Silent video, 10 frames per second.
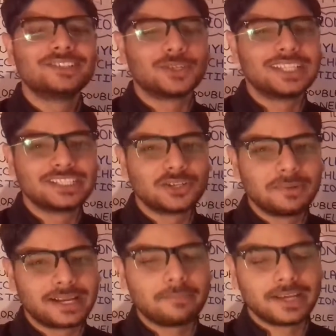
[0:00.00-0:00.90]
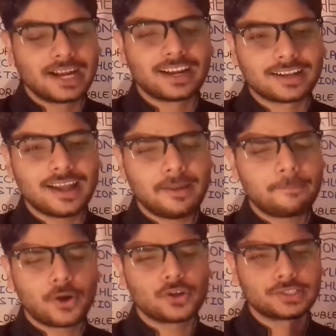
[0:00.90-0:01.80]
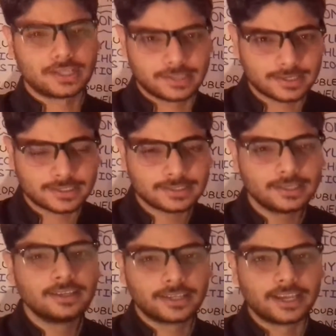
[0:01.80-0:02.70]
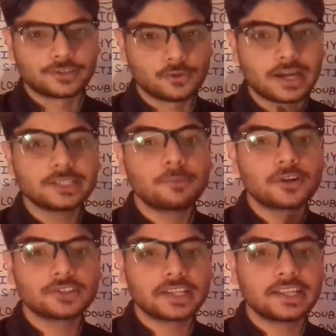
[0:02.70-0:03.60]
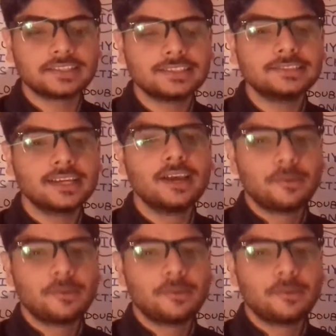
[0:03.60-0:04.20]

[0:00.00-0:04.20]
So these will be coming under the photosynthesis. Okay, so what is photosynthesis?